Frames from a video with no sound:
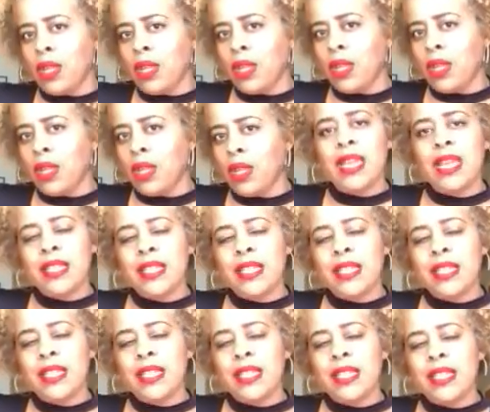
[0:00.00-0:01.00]
And
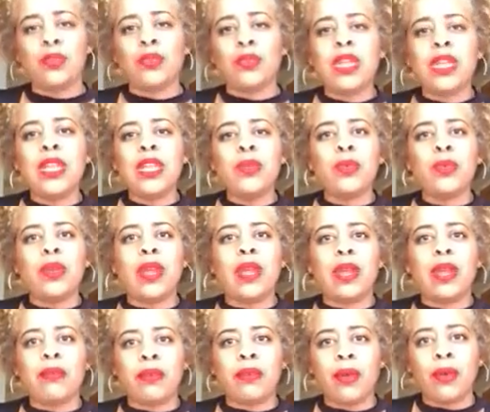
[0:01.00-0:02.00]
that's why I'm going back to
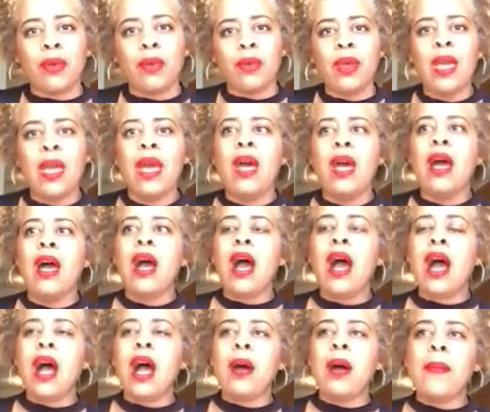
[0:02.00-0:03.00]
read what I wrote
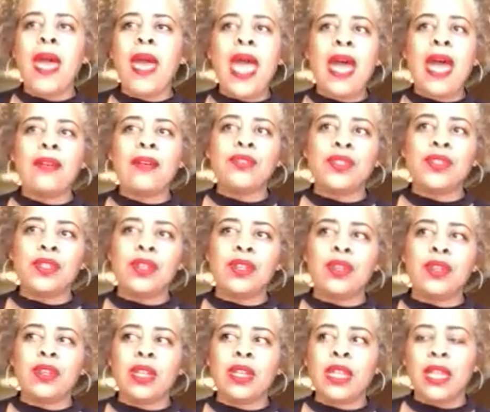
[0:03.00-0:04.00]

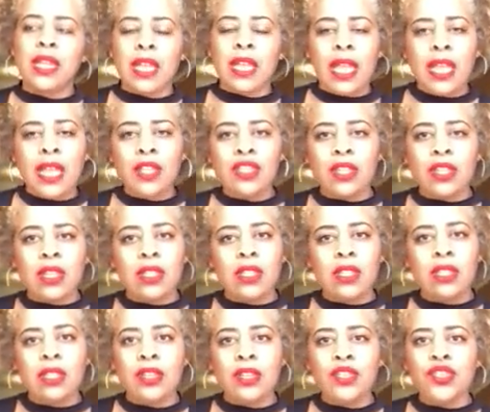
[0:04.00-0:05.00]
after engaging in
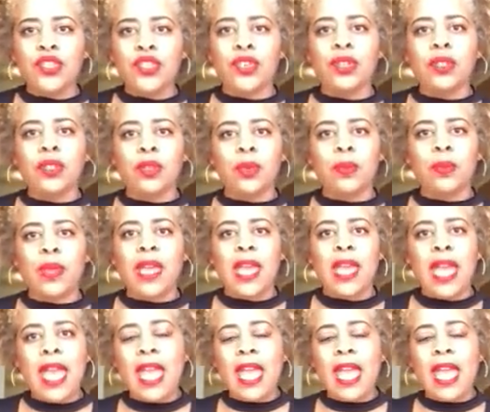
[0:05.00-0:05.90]
the literature a little bit.